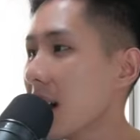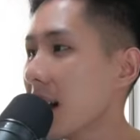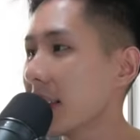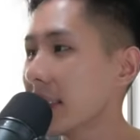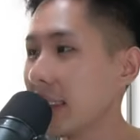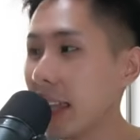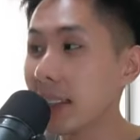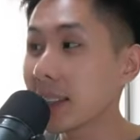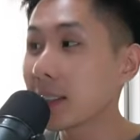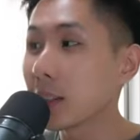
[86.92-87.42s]

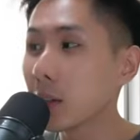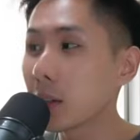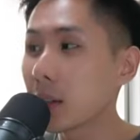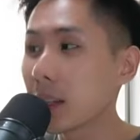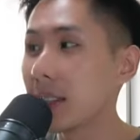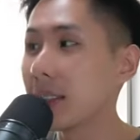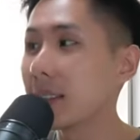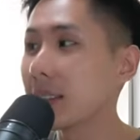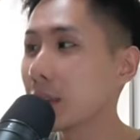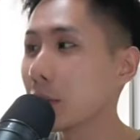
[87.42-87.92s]
Let's
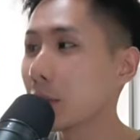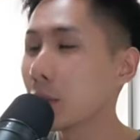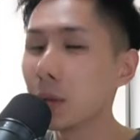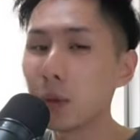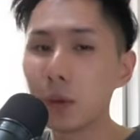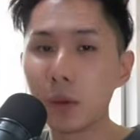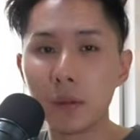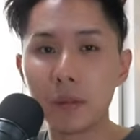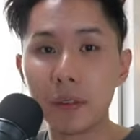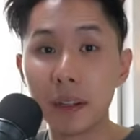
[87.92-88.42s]
look
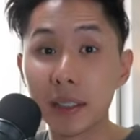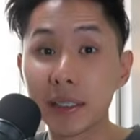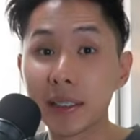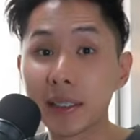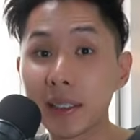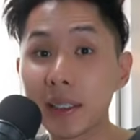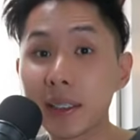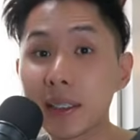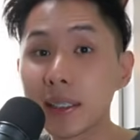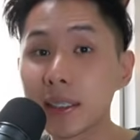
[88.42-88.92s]
into
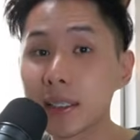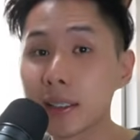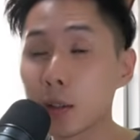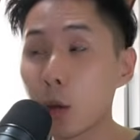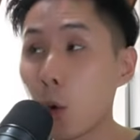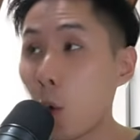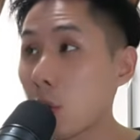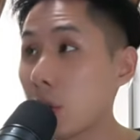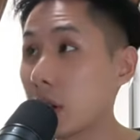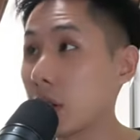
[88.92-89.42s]
first the
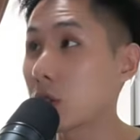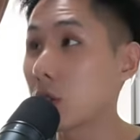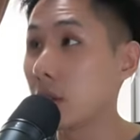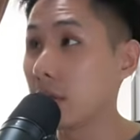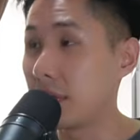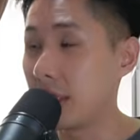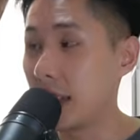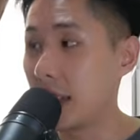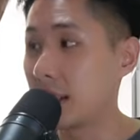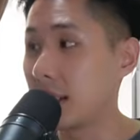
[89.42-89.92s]
storage
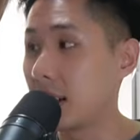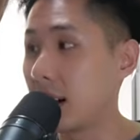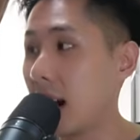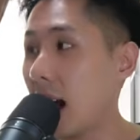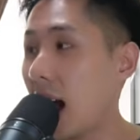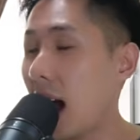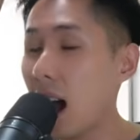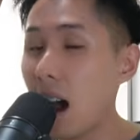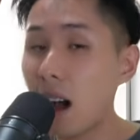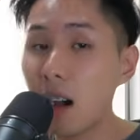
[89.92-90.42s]
of data,
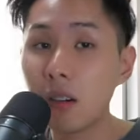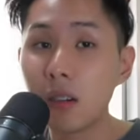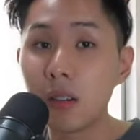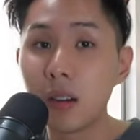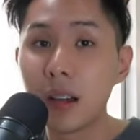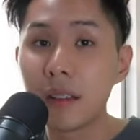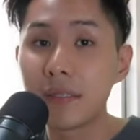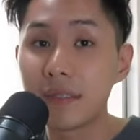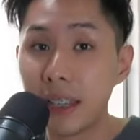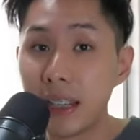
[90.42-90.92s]
how
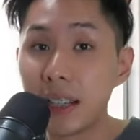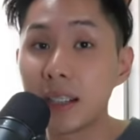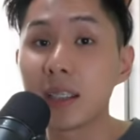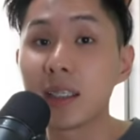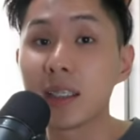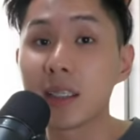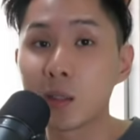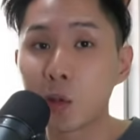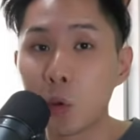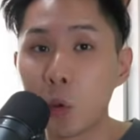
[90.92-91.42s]
data
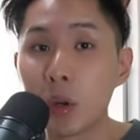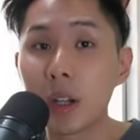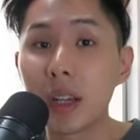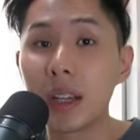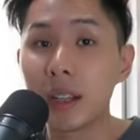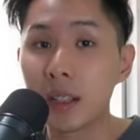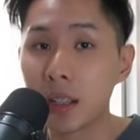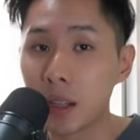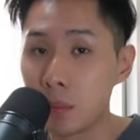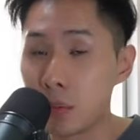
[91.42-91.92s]
is stored
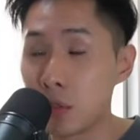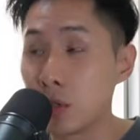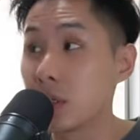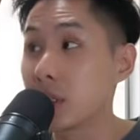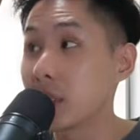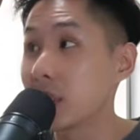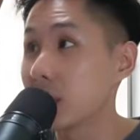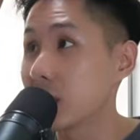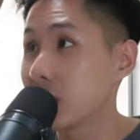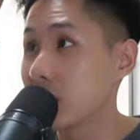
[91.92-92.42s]
in a
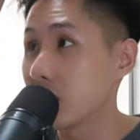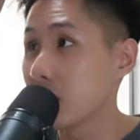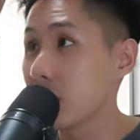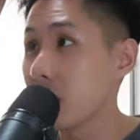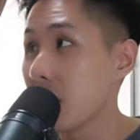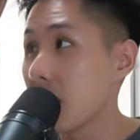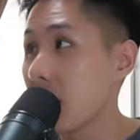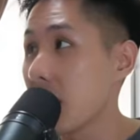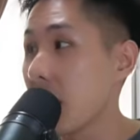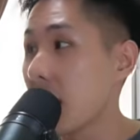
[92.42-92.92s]
computer system.